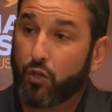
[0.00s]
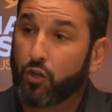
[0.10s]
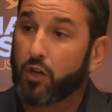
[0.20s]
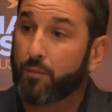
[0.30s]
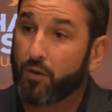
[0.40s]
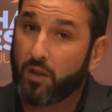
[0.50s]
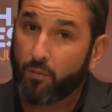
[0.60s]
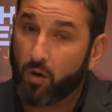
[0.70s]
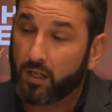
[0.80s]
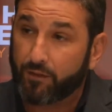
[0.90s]
if you're going to put it on
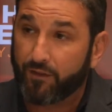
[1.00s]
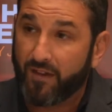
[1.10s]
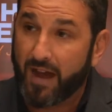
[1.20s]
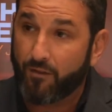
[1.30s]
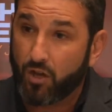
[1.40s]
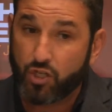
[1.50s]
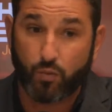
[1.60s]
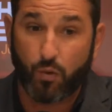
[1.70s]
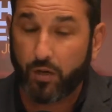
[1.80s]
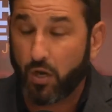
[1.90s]
the market for
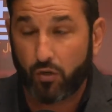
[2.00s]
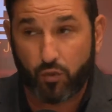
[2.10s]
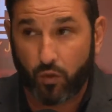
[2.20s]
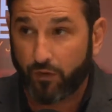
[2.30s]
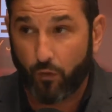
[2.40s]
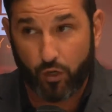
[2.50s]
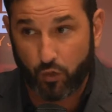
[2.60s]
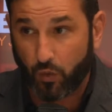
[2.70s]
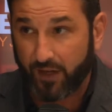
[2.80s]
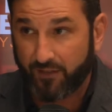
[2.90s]
$500 when we know it's worth
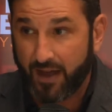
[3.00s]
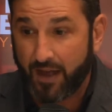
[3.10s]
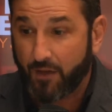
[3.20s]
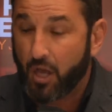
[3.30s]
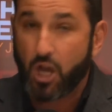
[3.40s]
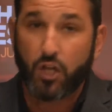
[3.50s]
$425,